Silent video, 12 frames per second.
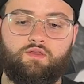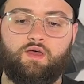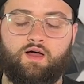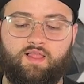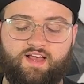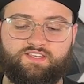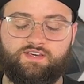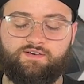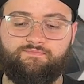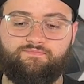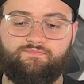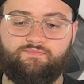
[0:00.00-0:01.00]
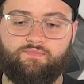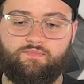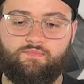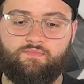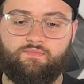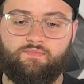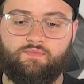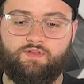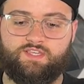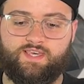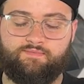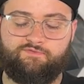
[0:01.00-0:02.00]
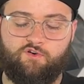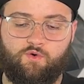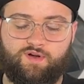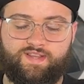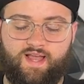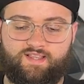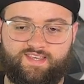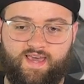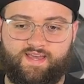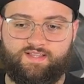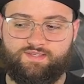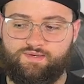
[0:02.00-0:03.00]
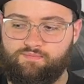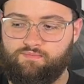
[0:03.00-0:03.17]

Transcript: Alexa, skip forward 10 seconds.